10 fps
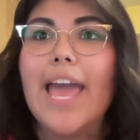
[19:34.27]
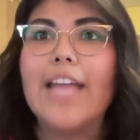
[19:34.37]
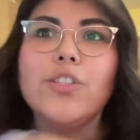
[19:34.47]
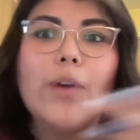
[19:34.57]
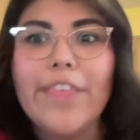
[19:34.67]

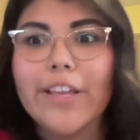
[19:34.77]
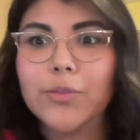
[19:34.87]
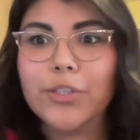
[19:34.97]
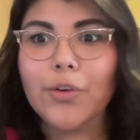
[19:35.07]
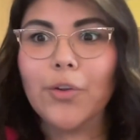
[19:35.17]
And so I think
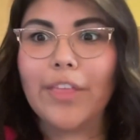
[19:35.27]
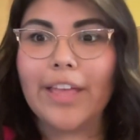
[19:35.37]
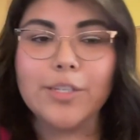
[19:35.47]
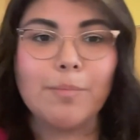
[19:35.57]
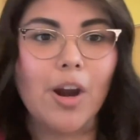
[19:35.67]
it's really cool
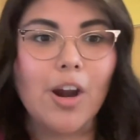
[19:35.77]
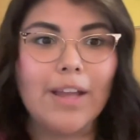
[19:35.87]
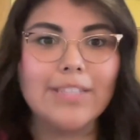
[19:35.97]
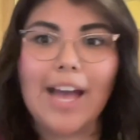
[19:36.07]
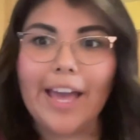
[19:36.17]
that Tomorrow
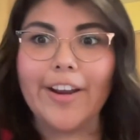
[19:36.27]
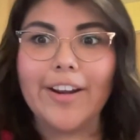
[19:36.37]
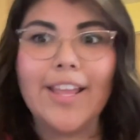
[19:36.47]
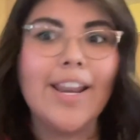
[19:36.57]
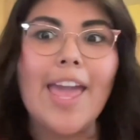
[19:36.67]
has
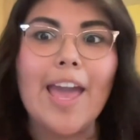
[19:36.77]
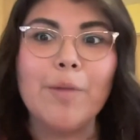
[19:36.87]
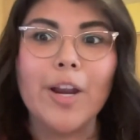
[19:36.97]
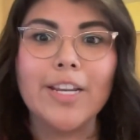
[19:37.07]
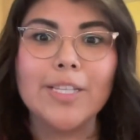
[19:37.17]
hired an AI
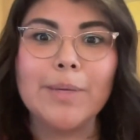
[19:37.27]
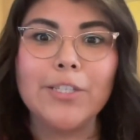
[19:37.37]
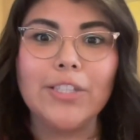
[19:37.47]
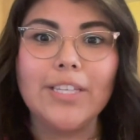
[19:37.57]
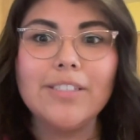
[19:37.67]
marketing
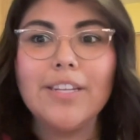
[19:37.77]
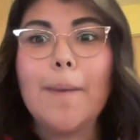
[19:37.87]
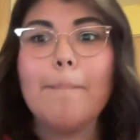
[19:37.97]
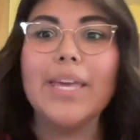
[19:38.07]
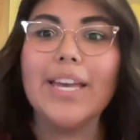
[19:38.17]
specialist
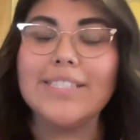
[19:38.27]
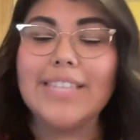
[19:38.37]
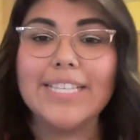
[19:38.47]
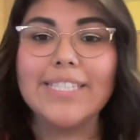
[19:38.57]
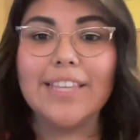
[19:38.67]
because
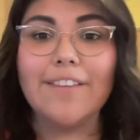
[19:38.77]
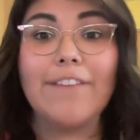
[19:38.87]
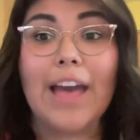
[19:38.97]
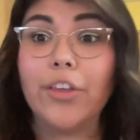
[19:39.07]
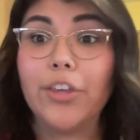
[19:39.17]
they see the
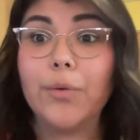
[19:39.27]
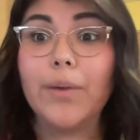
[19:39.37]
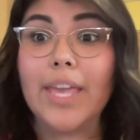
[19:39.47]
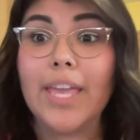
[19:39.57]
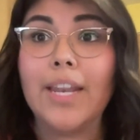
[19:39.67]

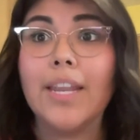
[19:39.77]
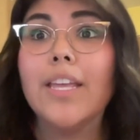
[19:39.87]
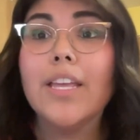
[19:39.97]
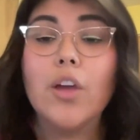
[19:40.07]
value in,